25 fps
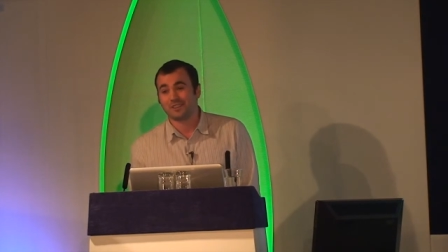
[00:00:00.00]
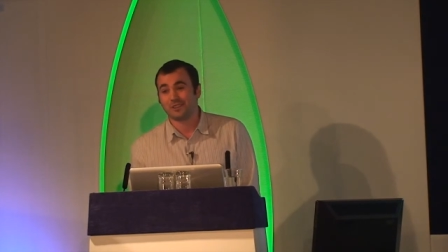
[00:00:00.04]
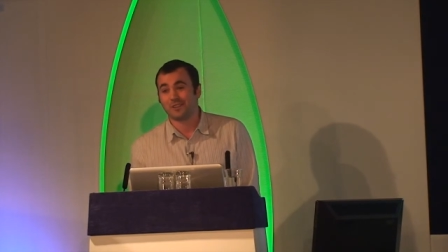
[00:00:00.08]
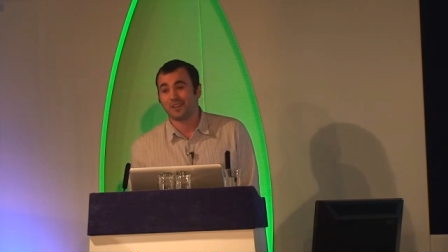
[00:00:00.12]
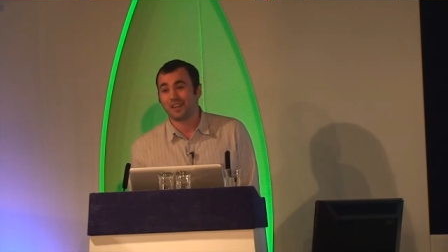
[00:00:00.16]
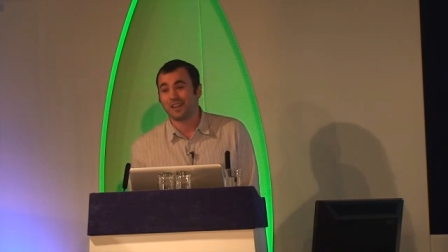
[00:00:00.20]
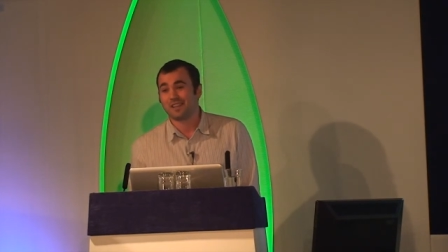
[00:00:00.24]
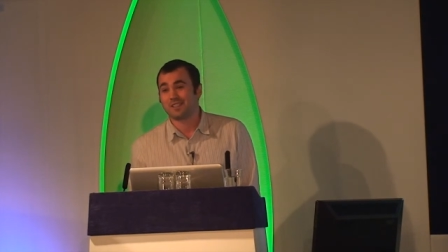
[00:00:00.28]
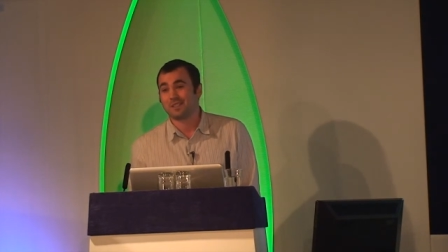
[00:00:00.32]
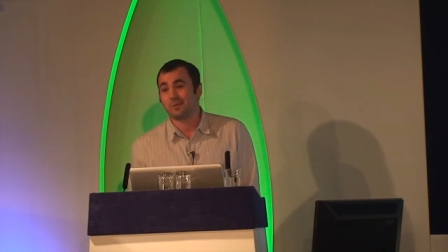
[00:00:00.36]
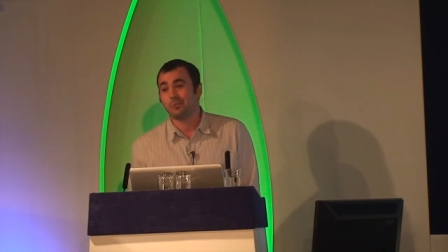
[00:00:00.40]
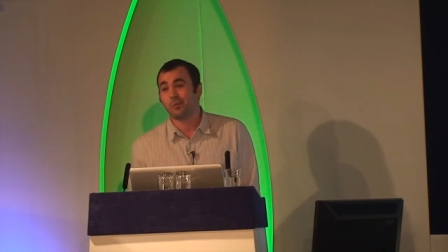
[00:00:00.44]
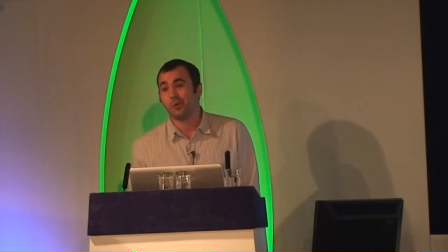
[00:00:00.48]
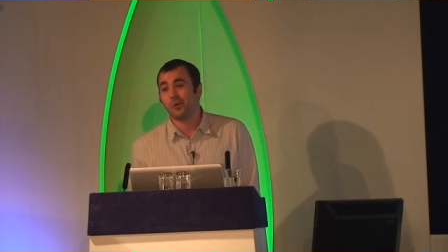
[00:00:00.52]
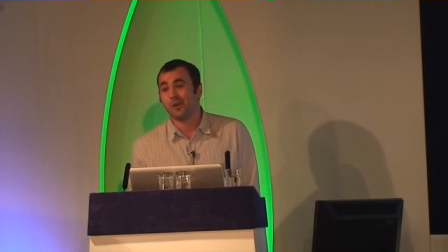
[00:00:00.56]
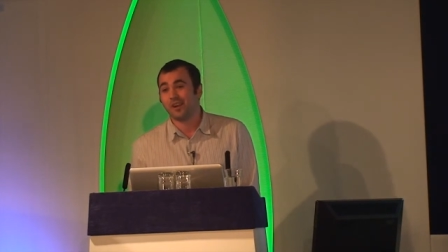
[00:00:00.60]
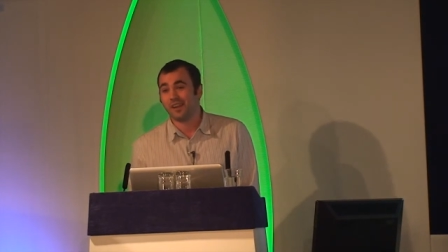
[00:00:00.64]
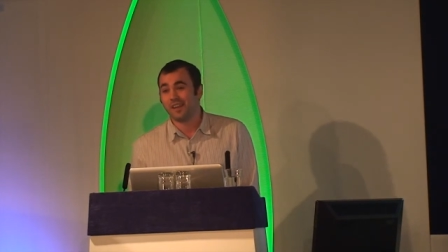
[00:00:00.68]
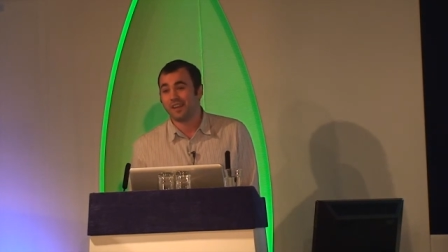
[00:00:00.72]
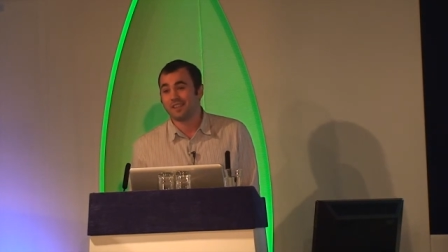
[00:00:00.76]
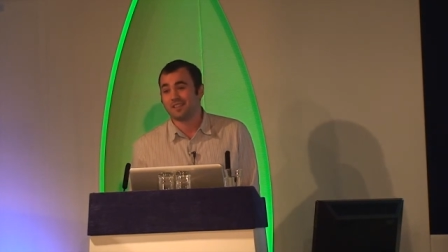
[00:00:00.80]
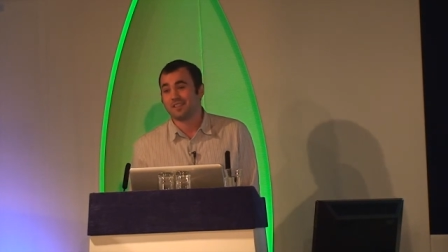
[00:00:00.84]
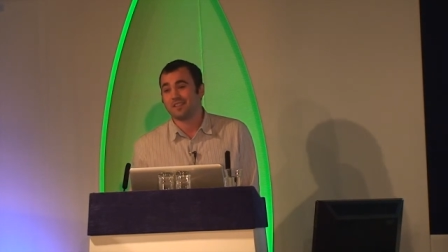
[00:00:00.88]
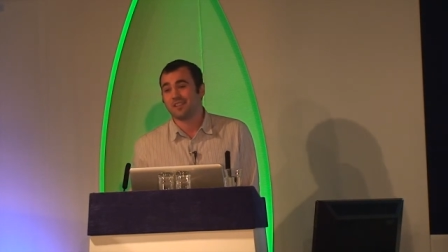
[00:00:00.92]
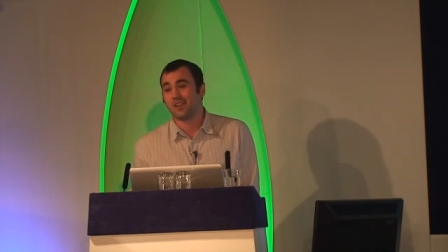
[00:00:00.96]
So I guess the point
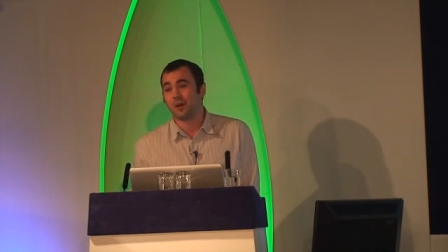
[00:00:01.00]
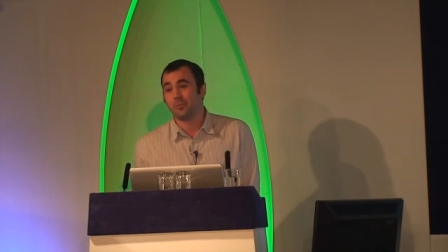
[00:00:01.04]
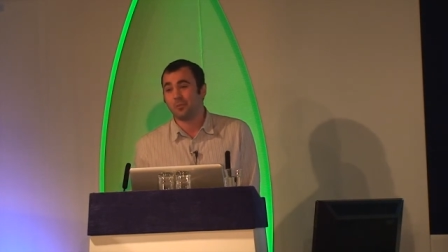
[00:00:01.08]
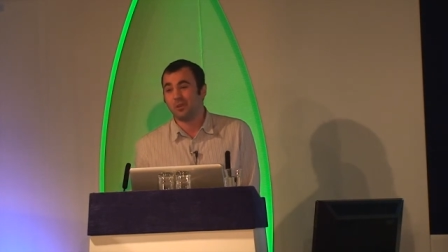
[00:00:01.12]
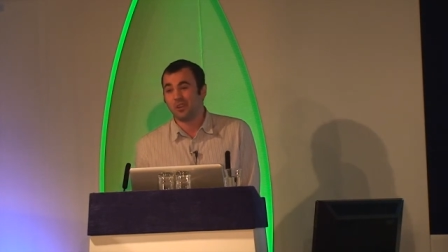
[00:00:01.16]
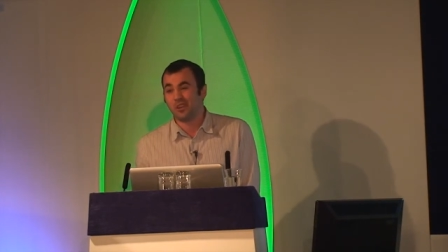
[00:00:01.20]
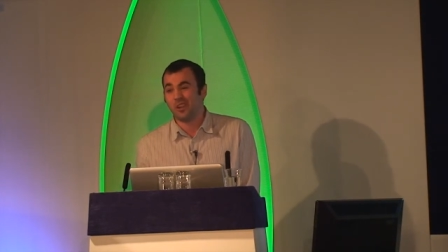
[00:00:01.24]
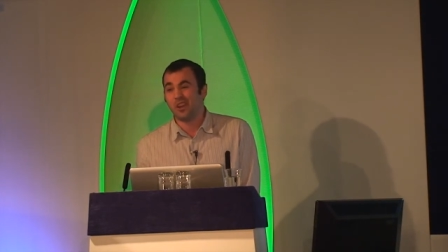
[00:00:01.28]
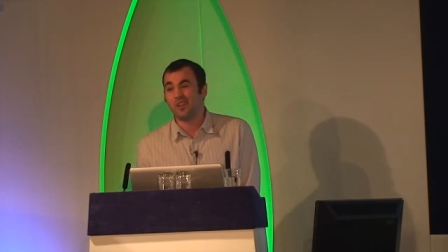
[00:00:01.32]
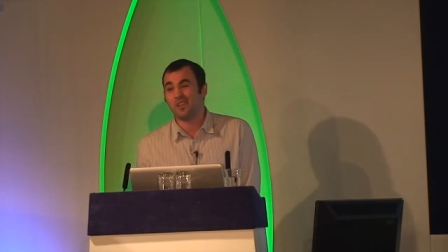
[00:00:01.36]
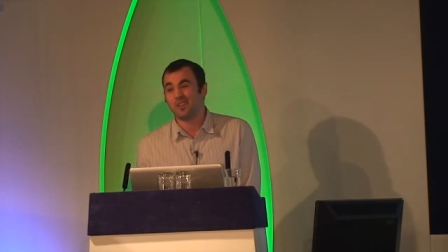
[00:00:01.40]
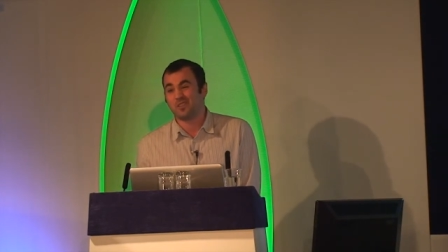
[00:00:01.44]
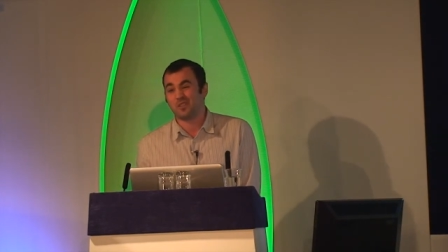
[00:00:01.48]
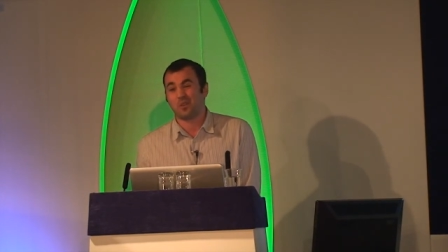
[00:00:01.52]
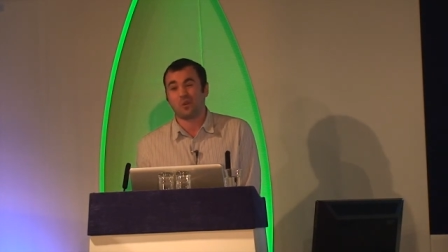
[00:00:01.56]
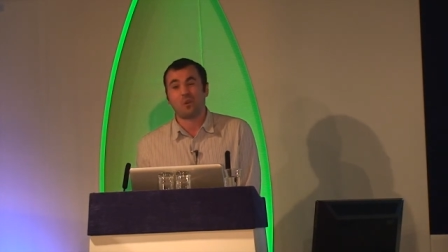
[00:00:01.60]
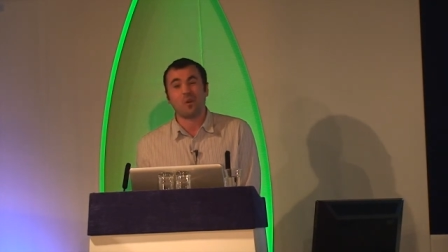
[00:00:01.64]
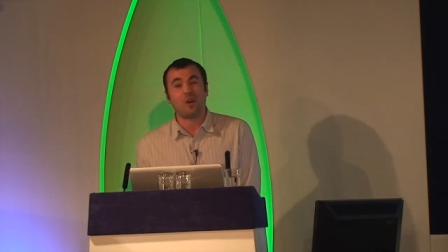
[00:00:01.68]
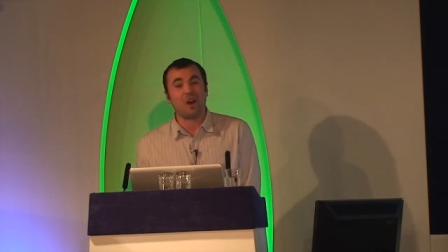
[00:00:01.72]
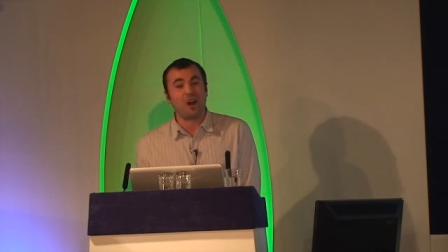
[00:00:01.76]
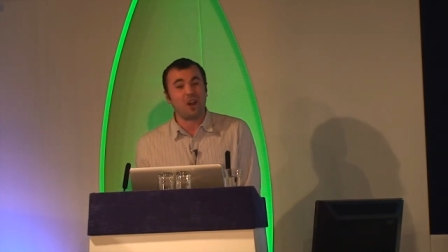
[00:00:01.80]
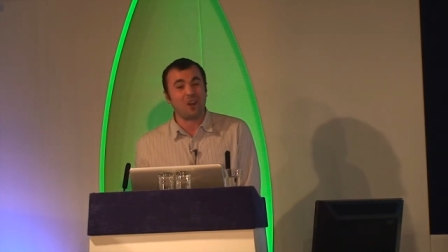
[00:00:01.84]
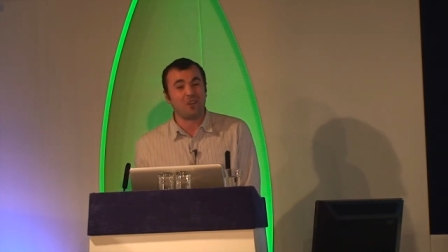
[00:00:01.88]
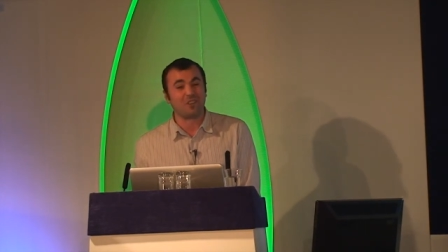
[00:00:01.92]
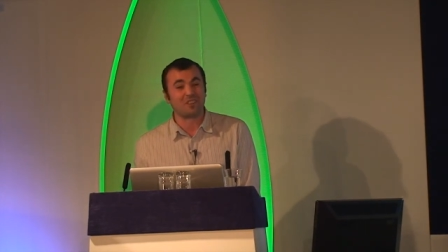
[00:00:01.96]
is that I've been doing this for
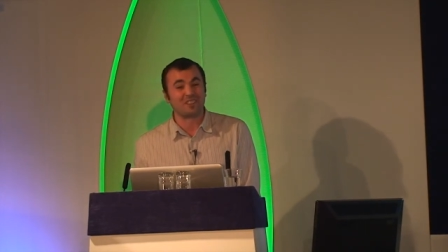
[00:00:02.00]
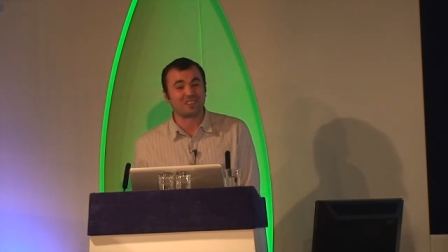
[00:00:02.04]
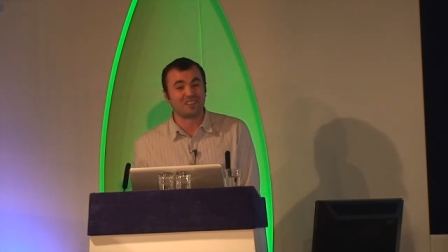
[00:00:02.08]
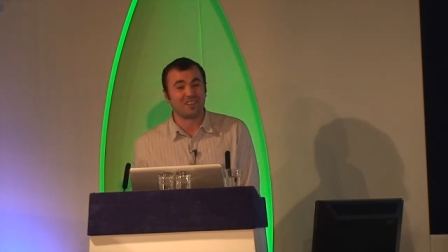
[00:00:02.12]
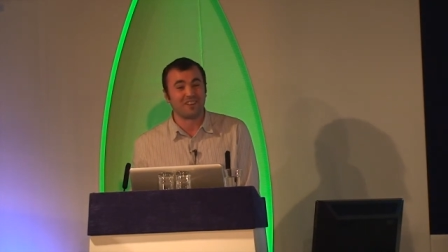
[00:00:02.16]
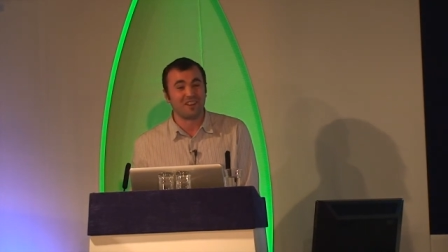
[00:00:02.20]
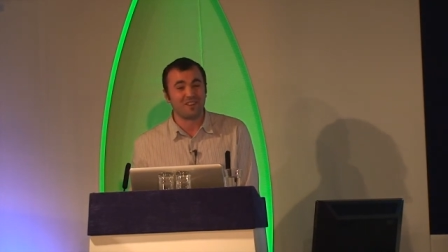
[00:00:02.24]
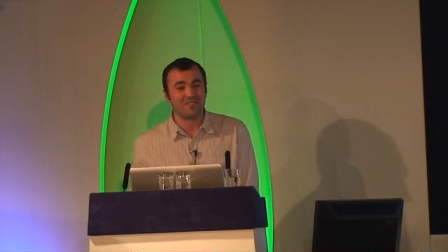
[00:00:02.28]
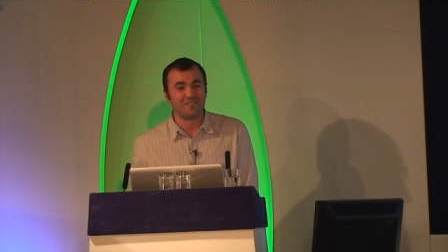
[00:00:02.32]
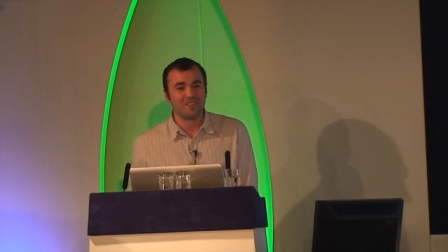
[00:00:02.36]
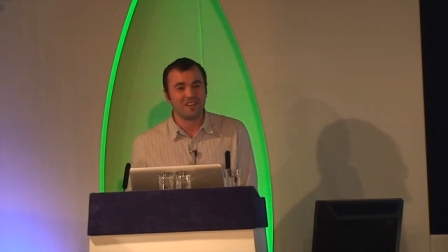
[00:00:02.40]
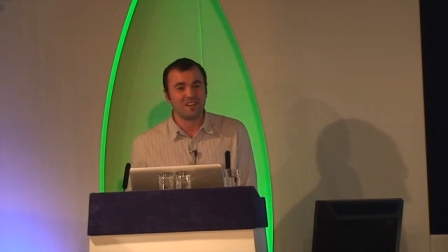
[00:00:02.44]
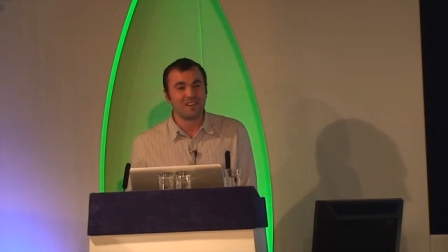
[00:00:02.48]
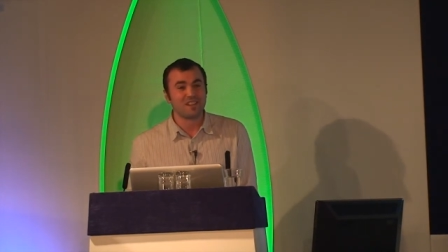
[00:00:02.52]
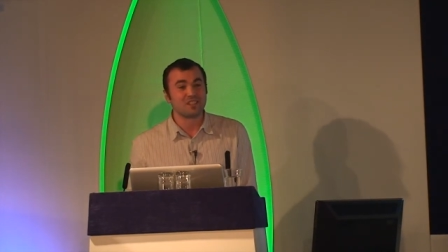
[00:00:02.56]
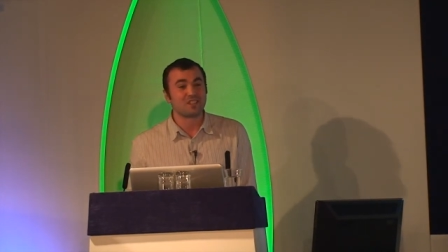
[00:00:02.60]
quite a long time.